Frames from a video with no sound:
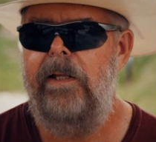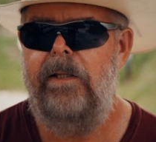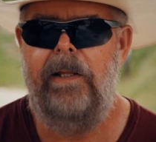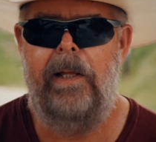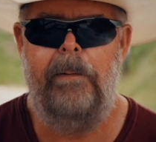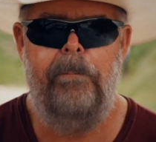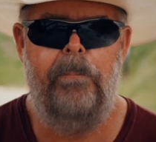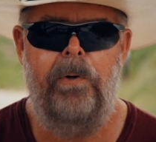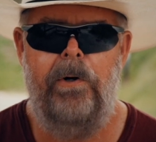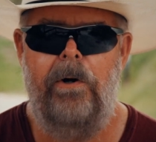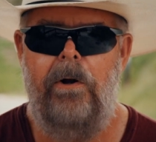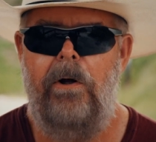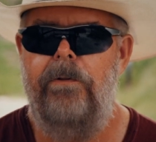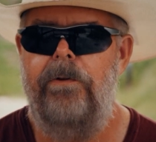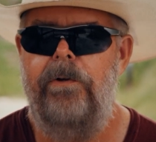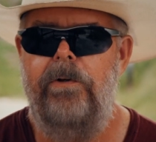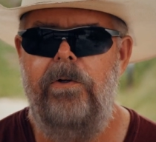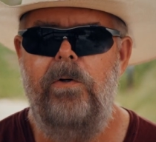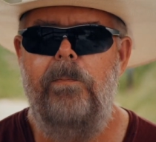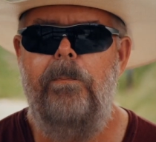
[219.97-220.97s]
They put all
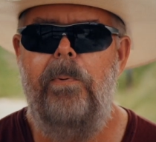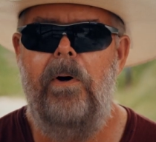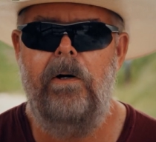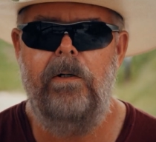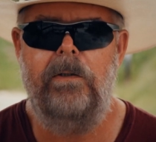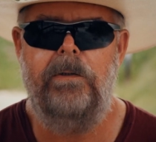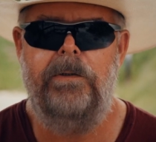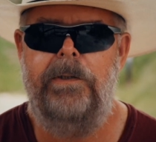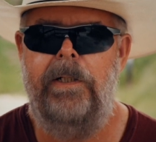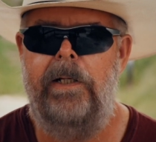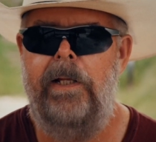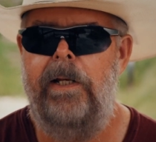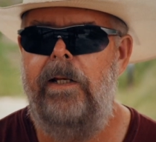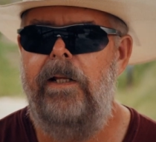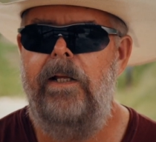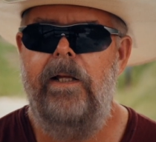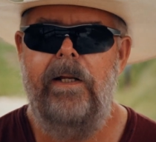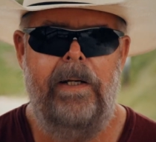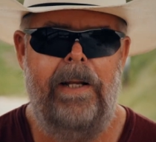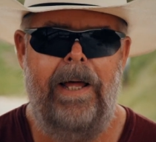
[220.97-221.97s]
the new parts in,
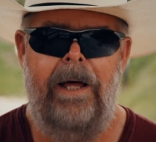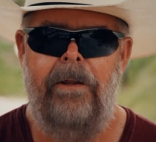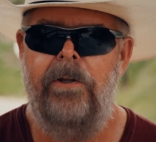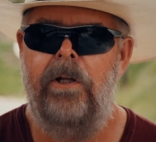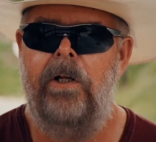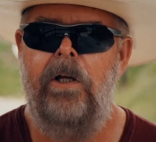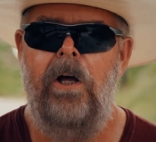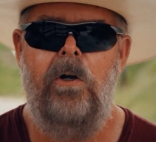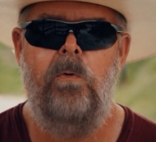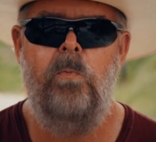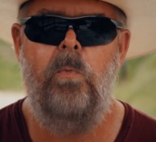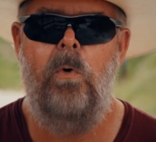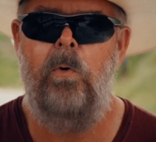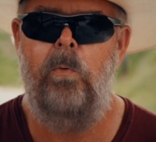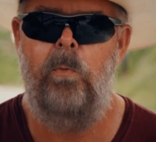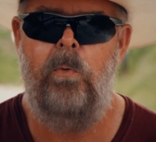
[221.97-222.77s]
now the gun won't